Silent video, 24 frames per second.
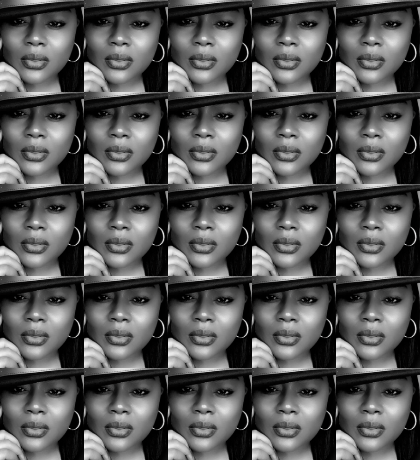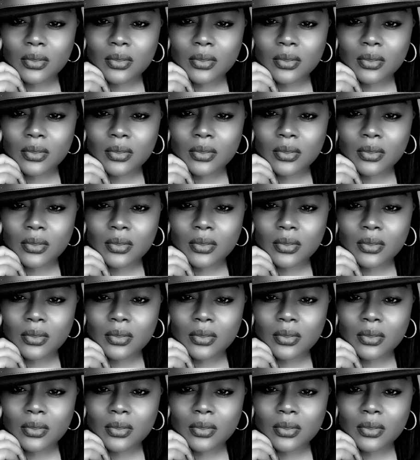
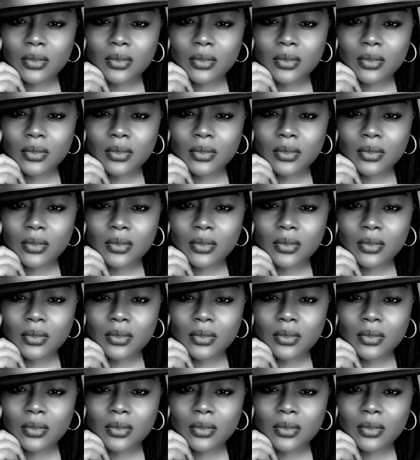This is a still picture; no speech is visible.